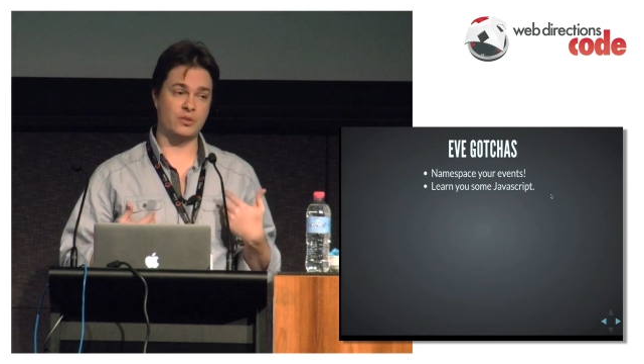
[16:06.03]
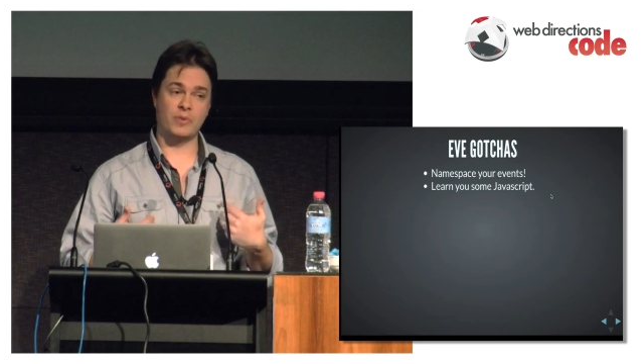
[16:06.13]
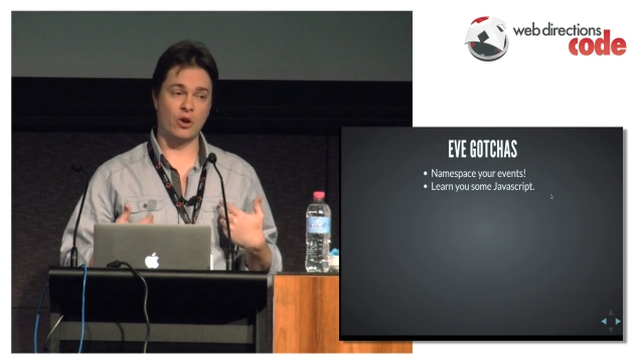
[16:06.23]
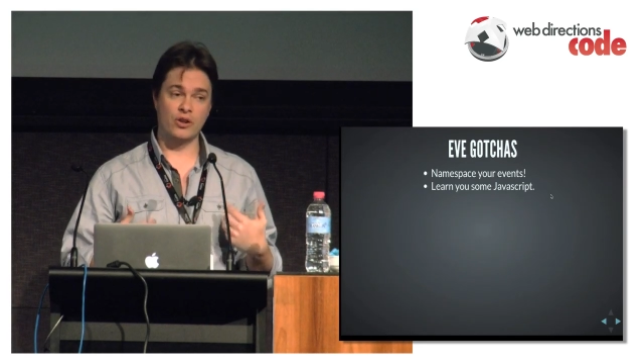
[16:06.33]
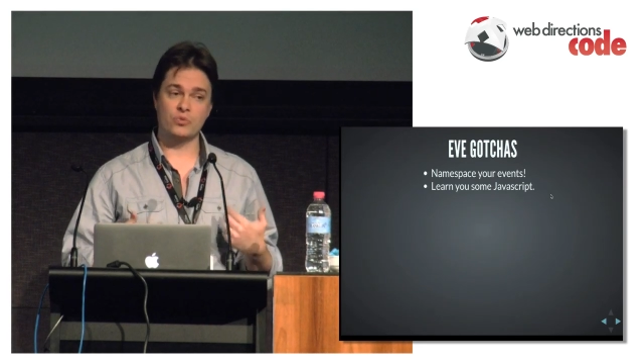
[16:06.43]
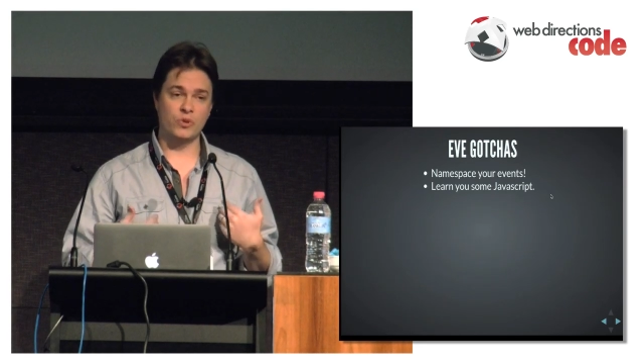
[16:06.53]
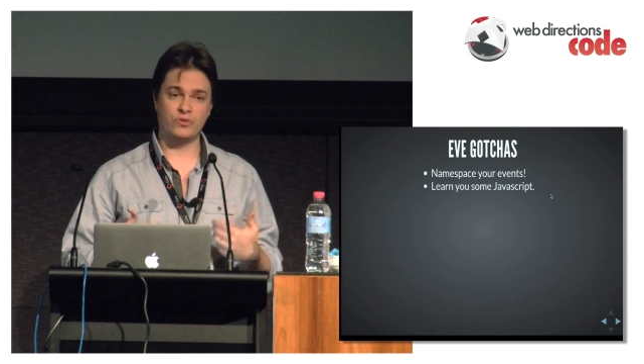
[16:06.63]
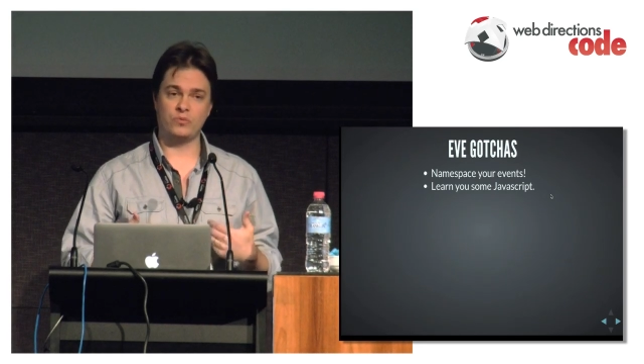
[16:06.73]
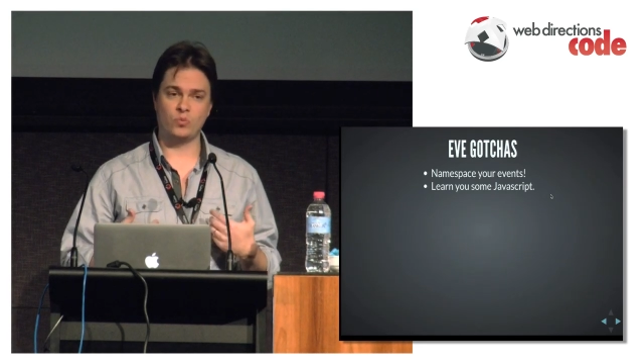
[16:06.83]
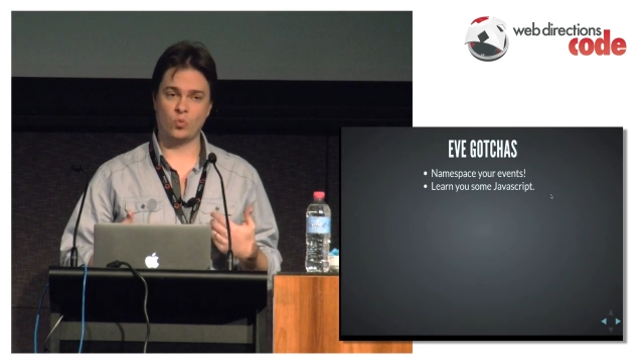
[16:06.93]
to be honest,
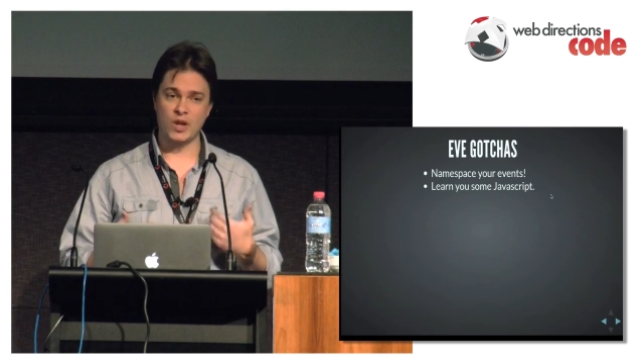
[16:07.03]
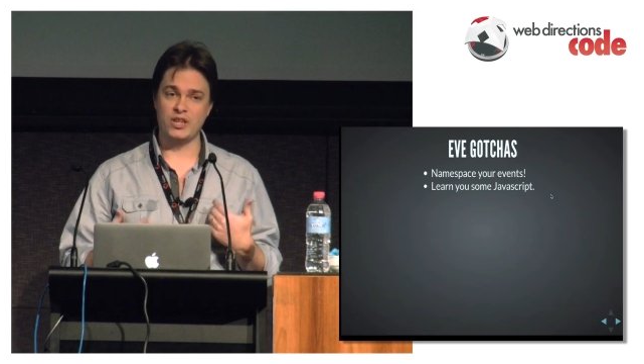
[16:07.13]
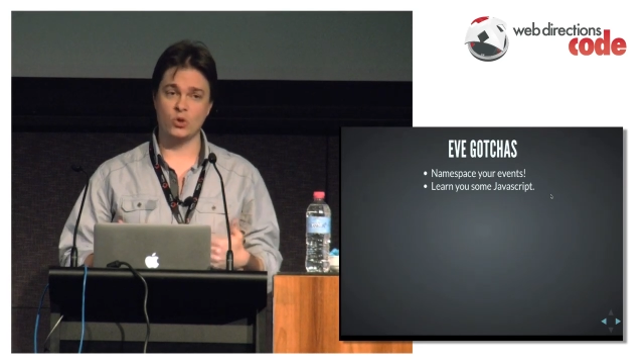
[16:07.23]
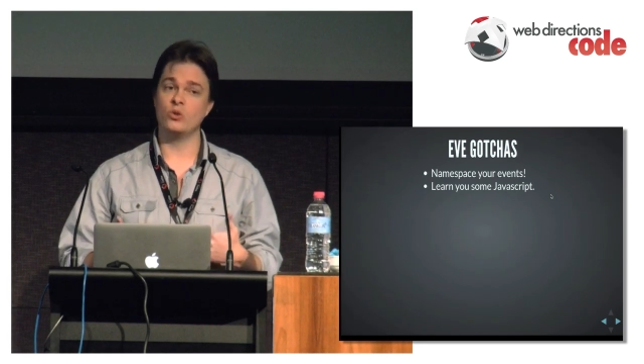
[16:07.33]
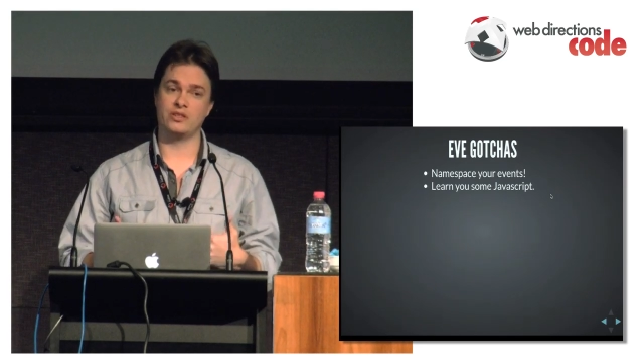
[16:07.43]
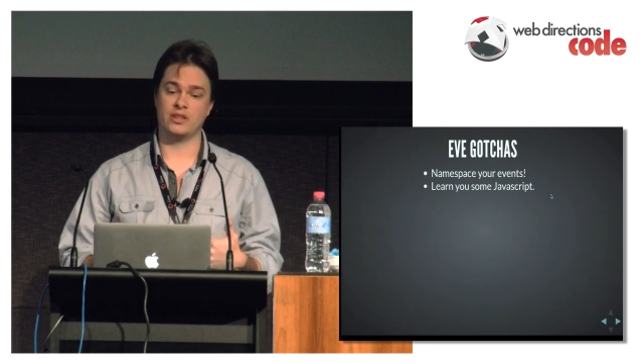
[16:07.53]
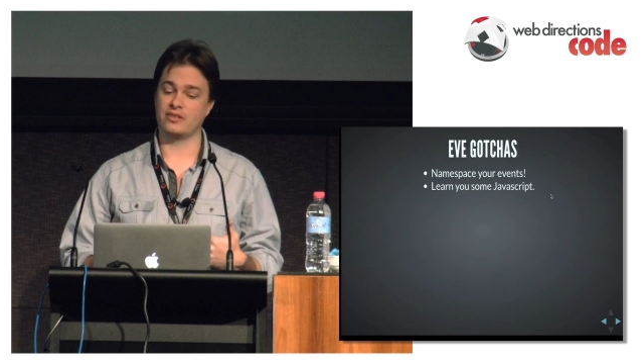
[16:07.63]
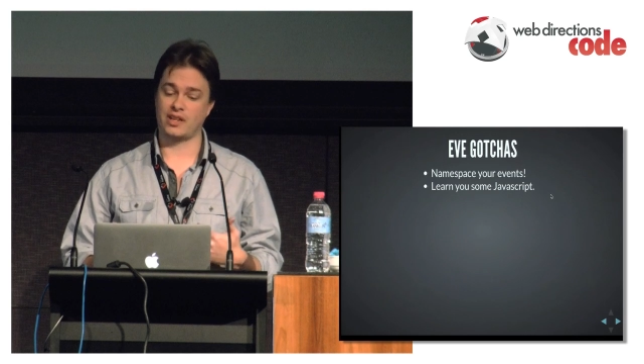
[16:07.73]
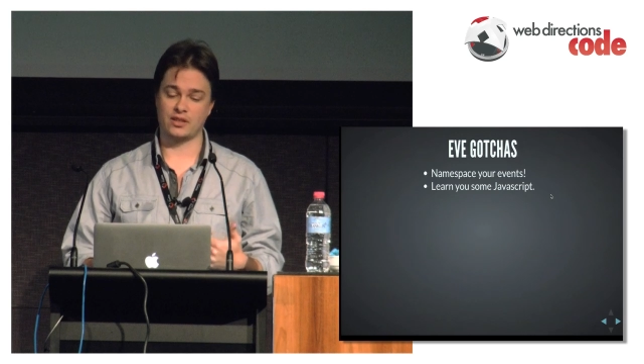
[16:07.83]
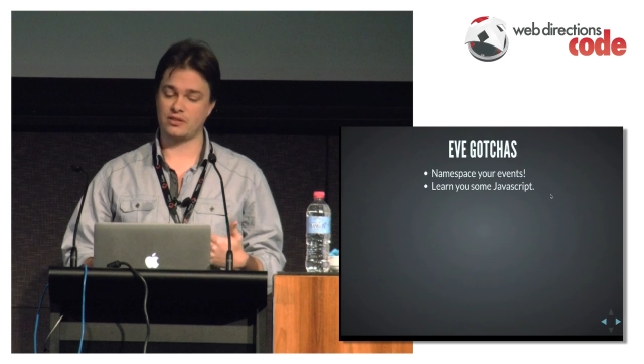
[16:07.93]
we use
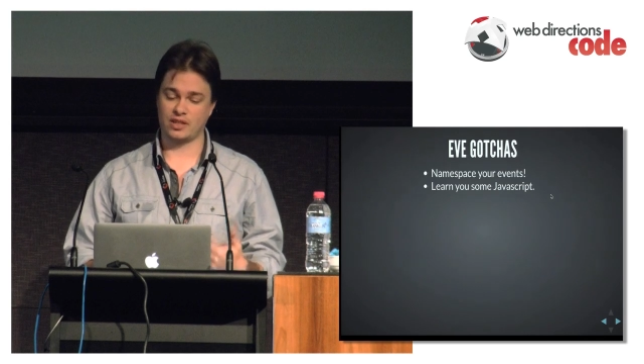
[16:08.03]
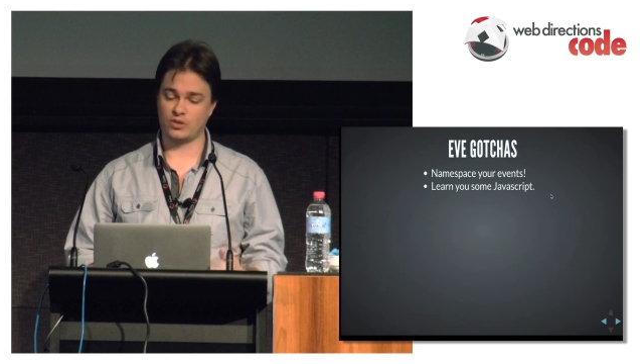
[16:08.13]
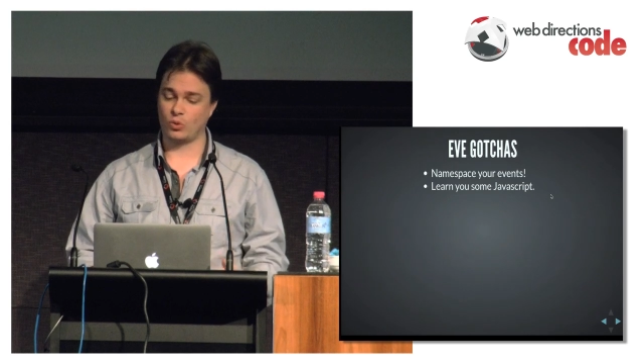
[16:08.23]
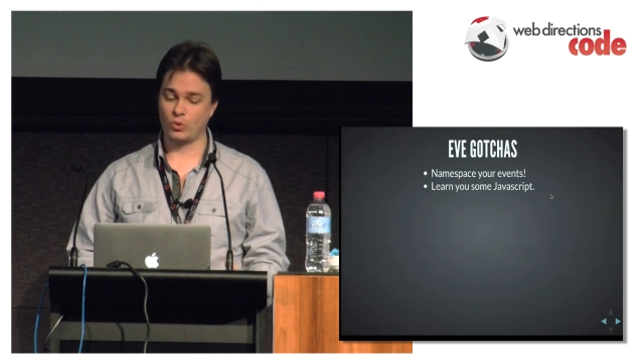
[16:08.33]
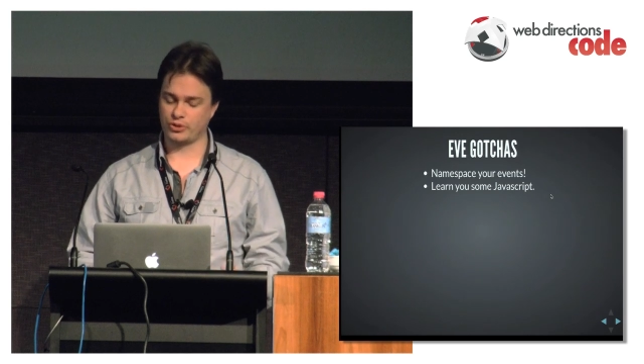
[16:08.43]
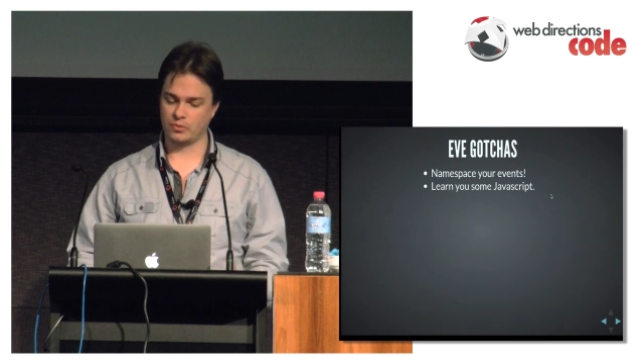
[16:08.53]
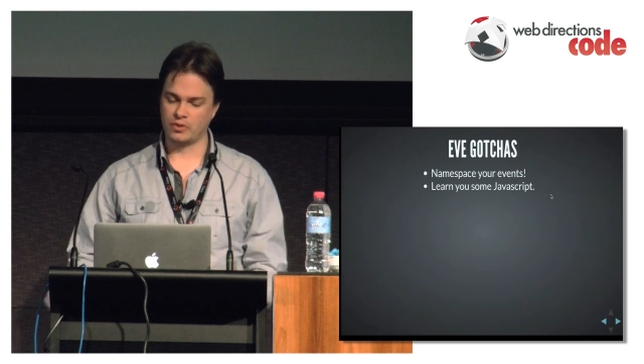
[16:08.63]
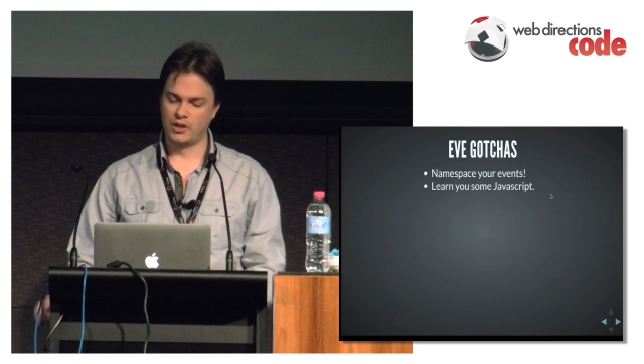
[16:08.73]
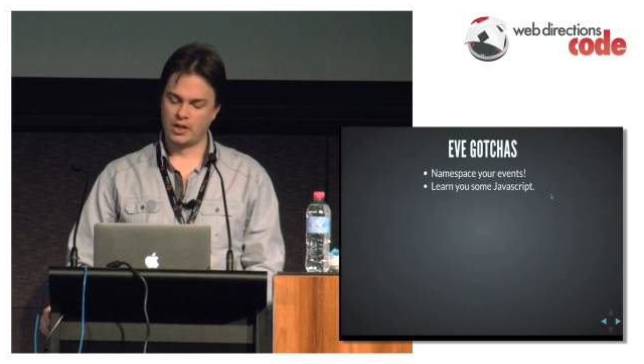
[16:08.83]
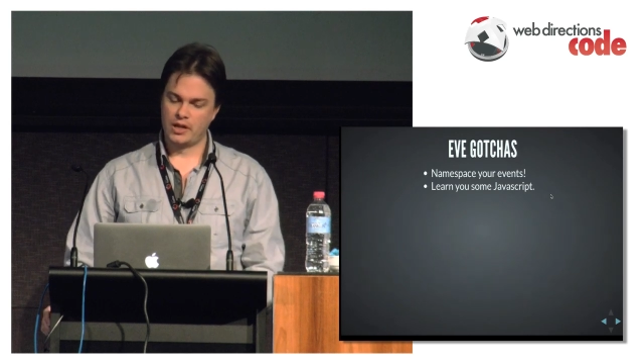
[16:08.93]
this and it's awesome.